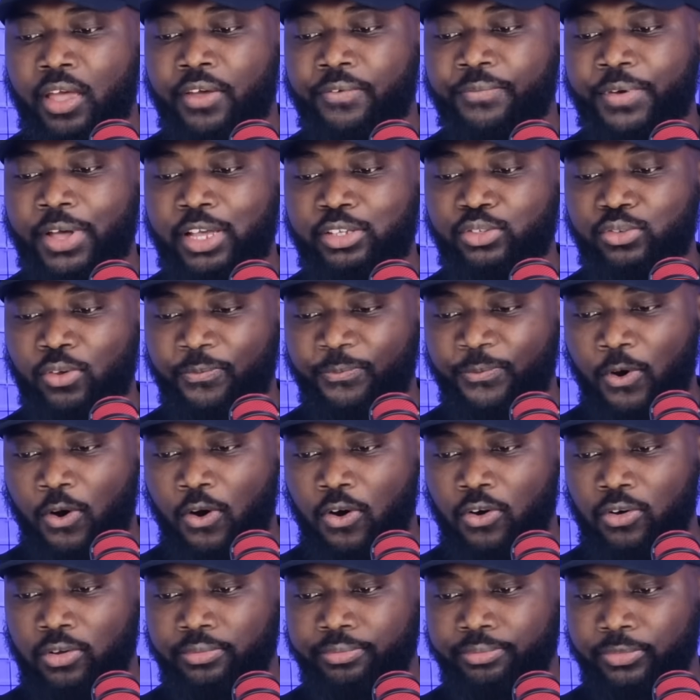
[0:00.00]
First of
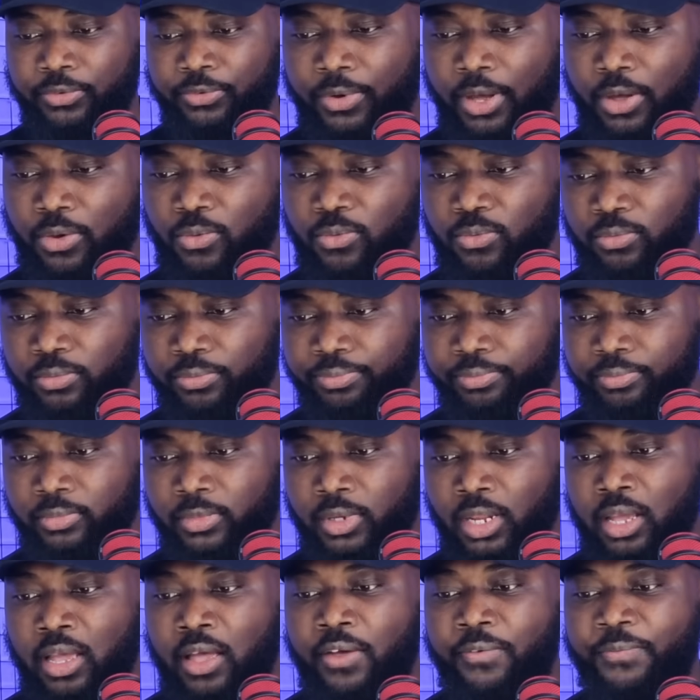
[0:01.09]
all,
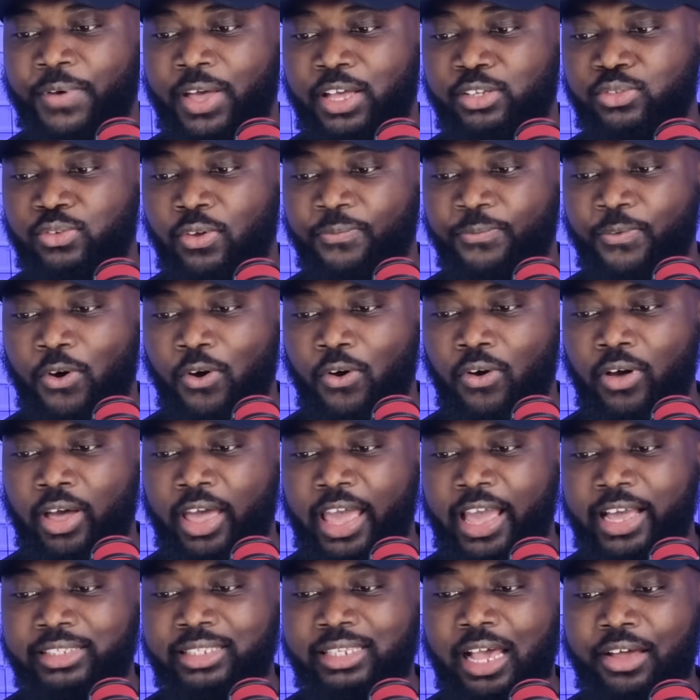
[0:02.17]

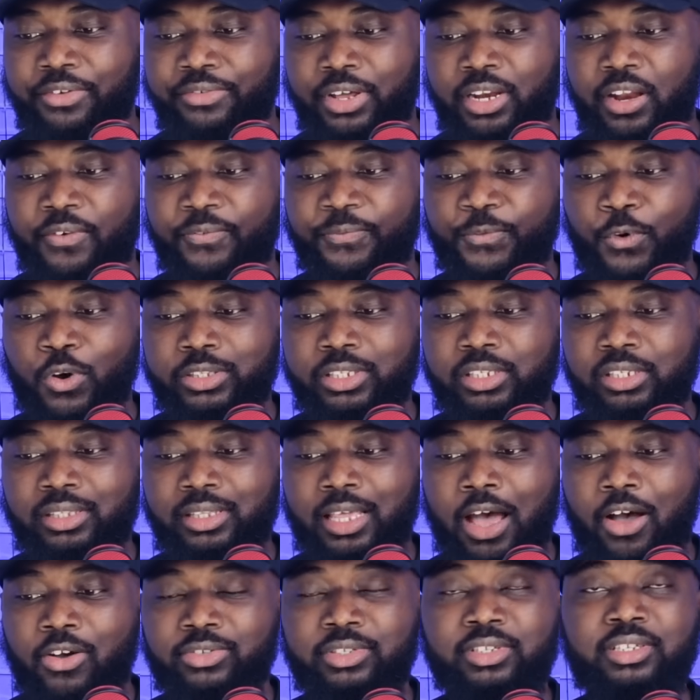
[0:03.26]

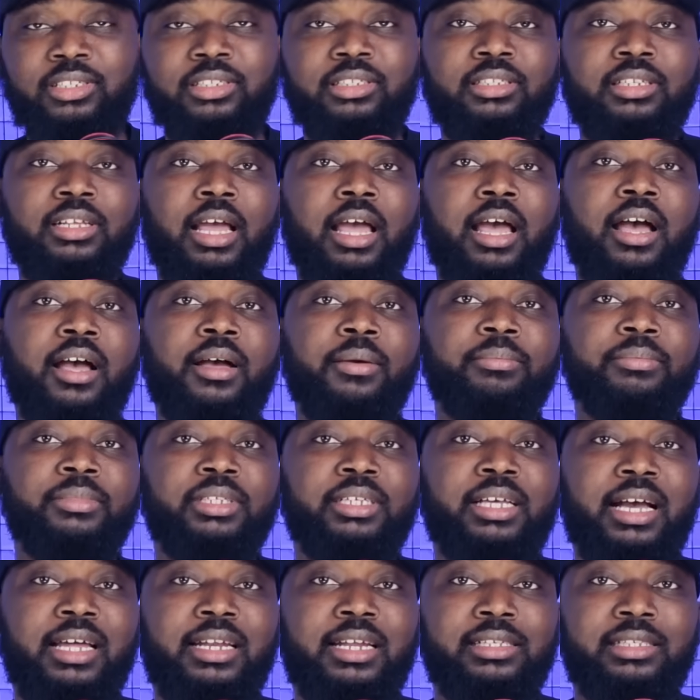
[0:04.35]
840,000
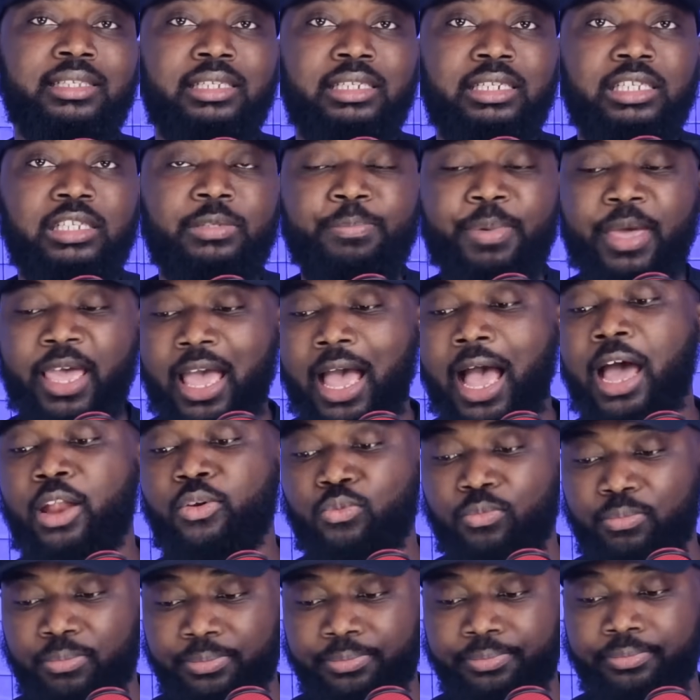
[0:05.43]
Ghana cedis per
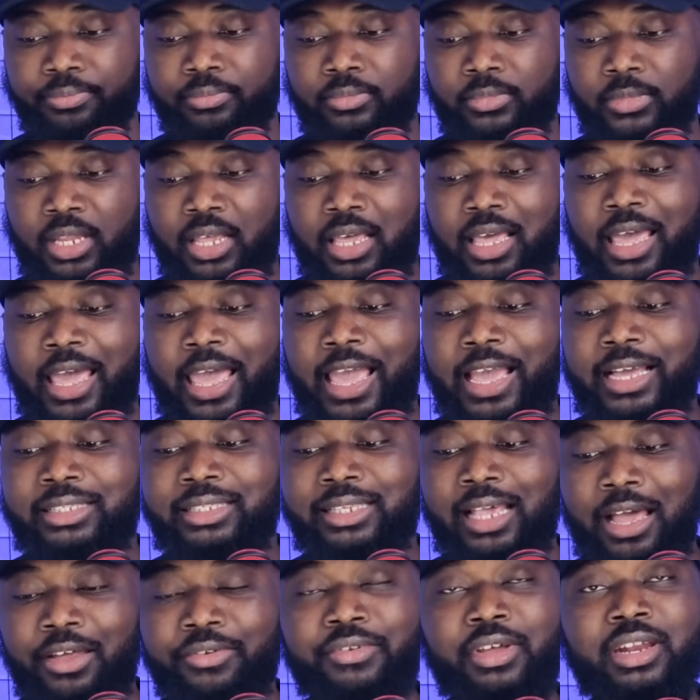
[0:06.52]
annum.
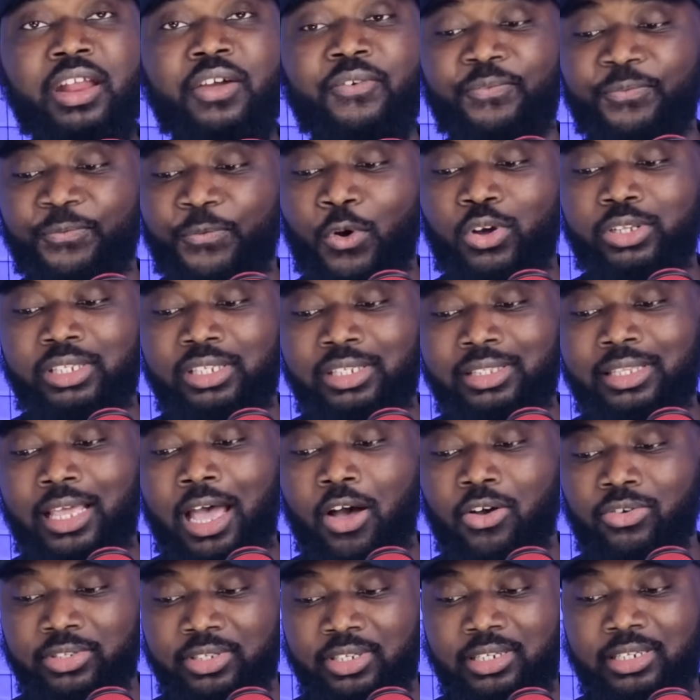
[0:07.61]

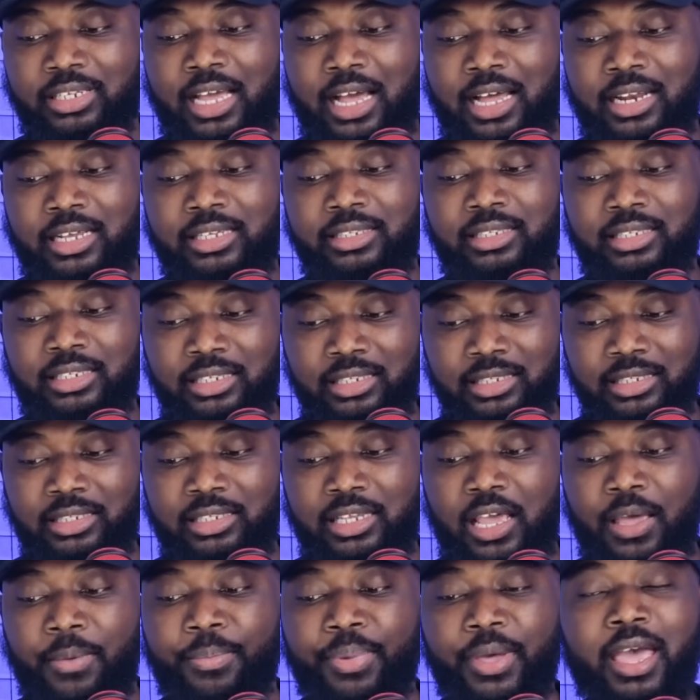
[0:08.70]
840,000 Ghana cedis
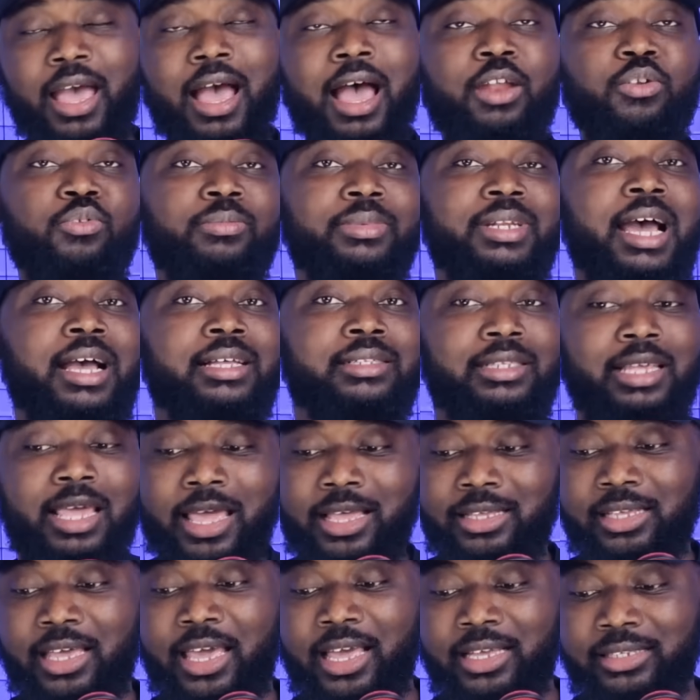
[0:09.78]
per annum. That's
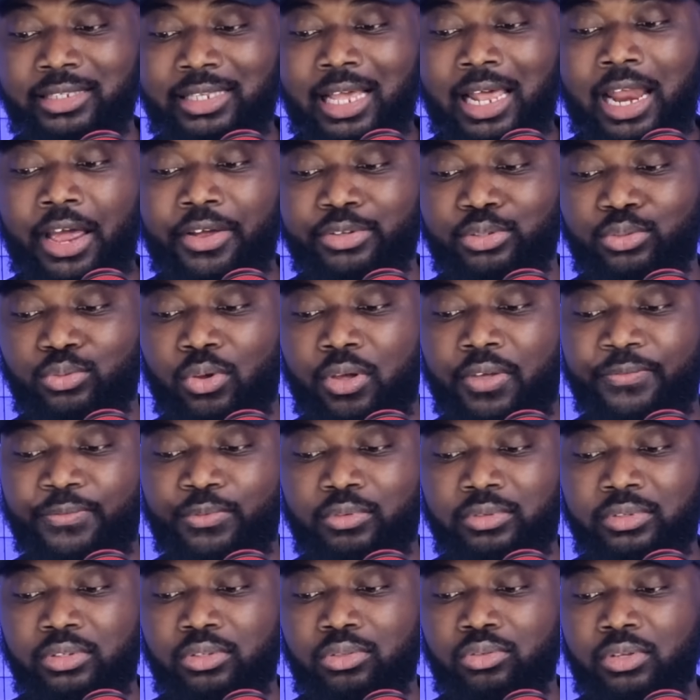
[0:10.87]
her salary. So if
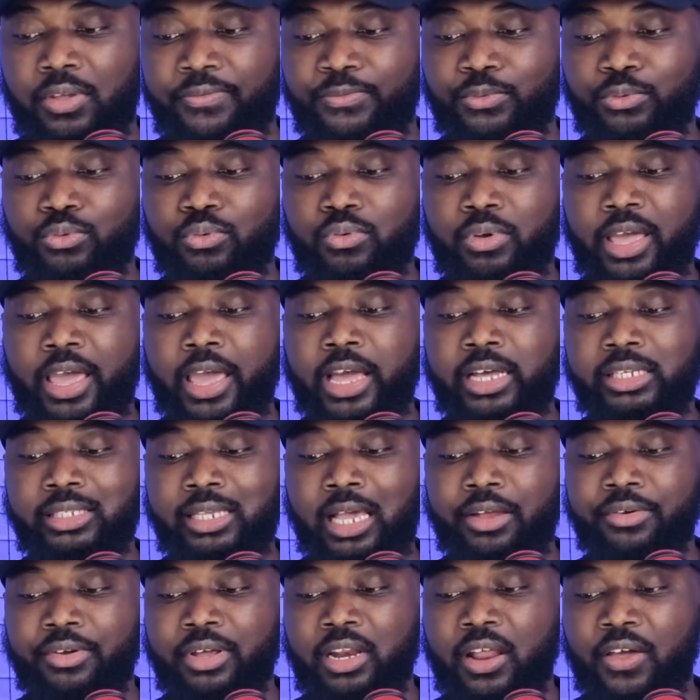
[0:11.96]
you do
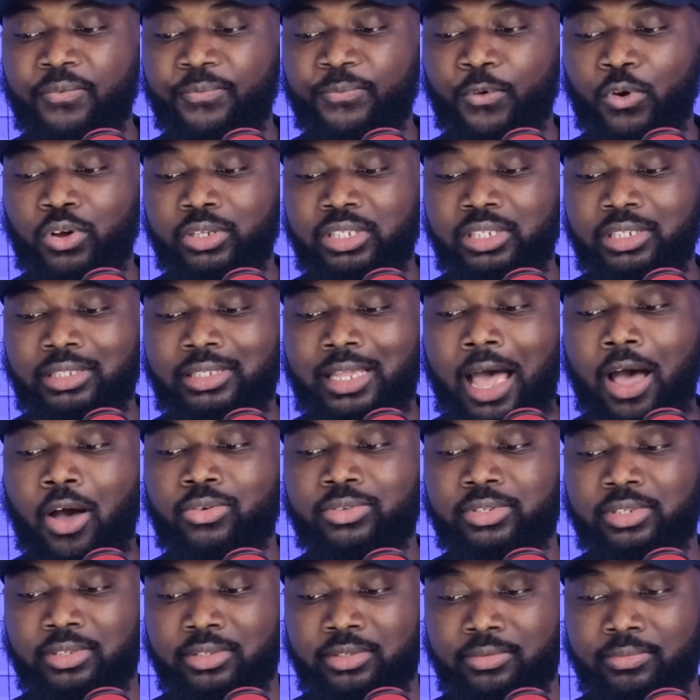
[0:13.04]

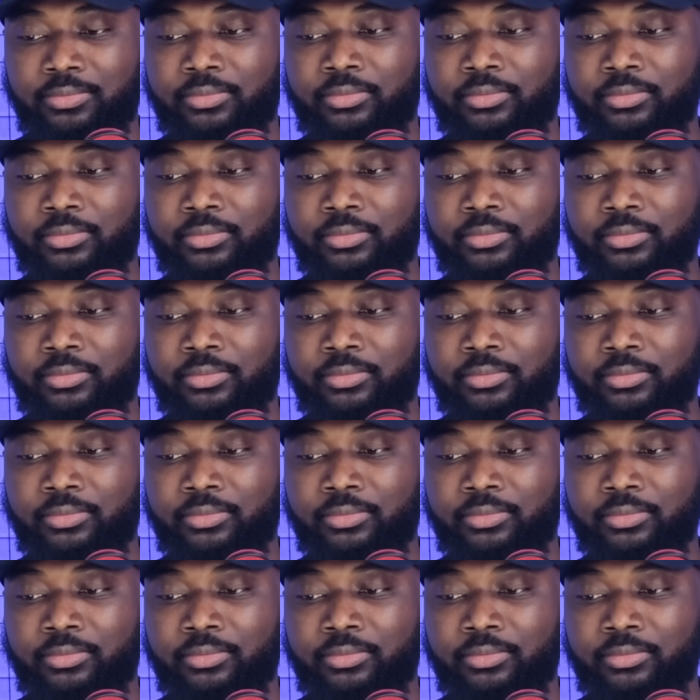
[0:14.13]
840,000